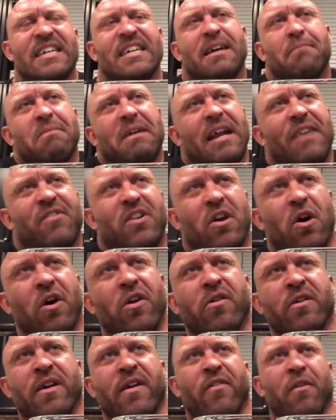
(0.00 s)
I'm going to have to go
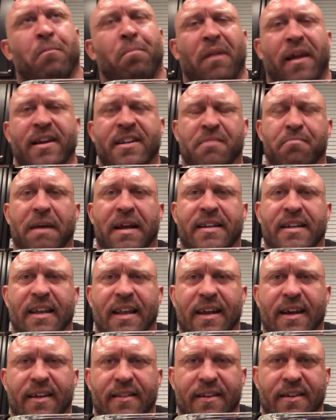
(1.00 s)
to another place
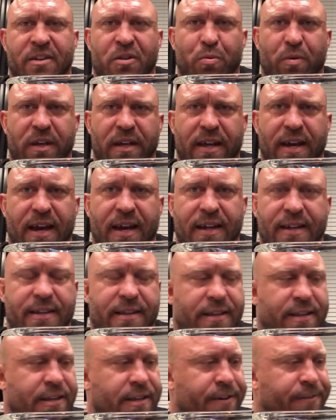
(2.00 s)
mentally on this one,
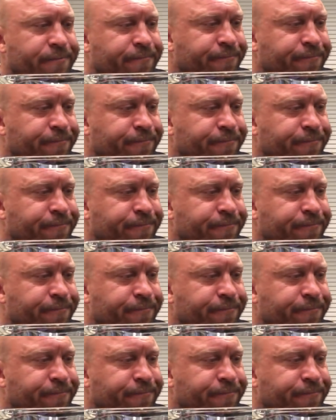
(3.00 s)
guys.